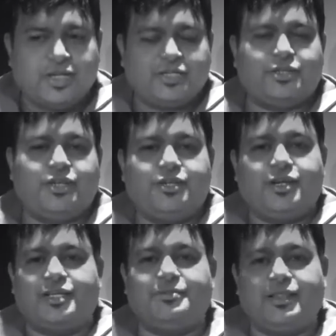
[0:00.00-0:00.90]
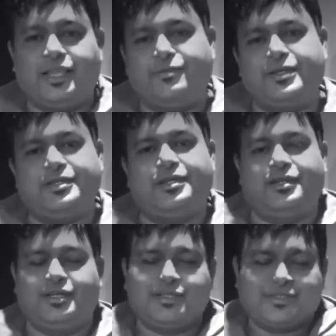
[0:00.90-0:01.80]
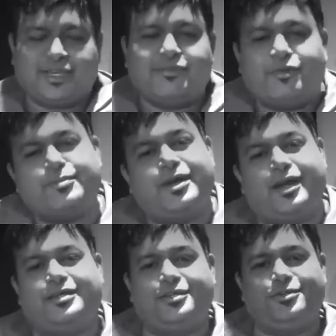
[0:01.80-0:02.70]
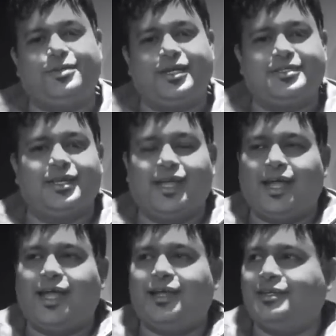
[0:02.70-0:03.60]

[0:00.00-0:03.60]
Surely you guys will love it. It is straight from the heart to you guys.